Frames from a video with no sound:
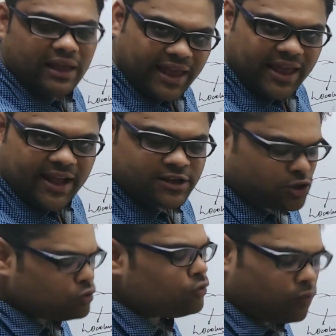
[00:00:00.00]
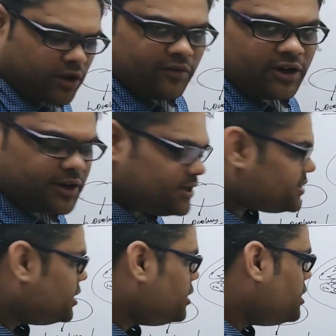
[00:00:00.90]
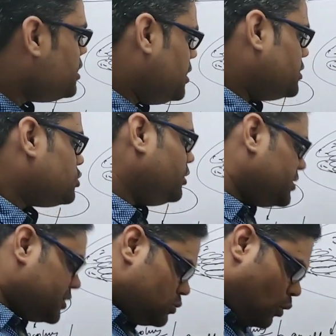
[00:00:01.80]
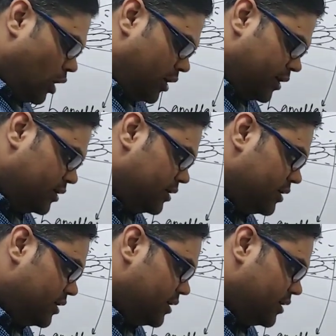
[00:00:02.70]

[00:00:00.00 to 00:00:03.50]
AH2, whatever it is. So this is what